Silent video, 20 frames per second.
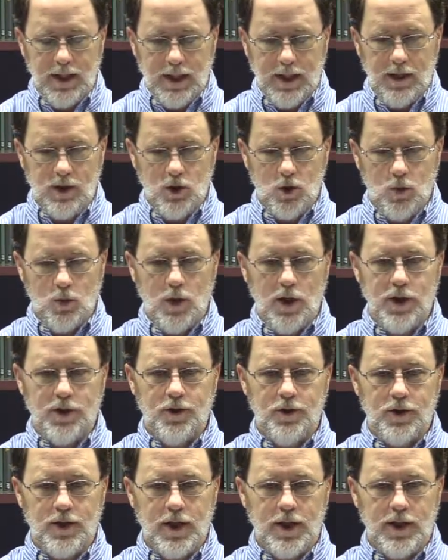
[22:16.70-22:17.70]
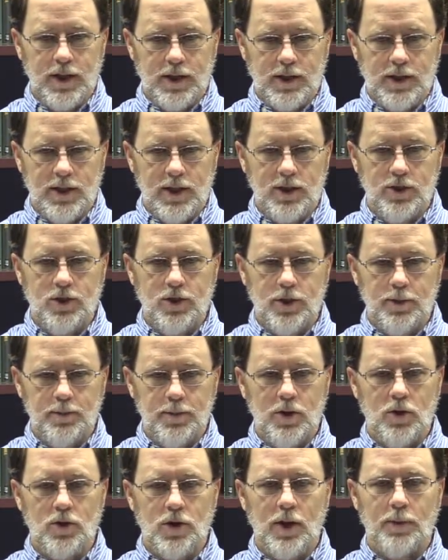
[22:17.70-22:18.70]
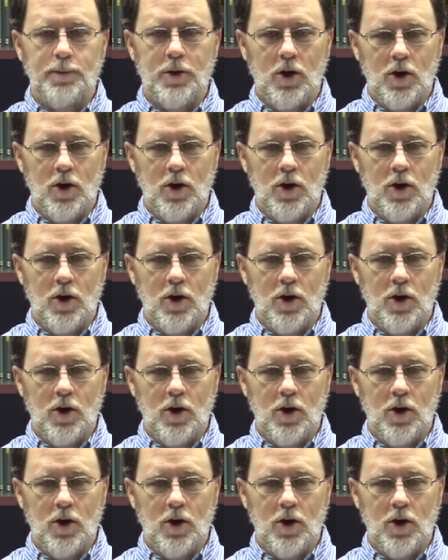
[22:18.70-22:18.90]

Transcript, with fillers: Either one, you're going to continue to build up a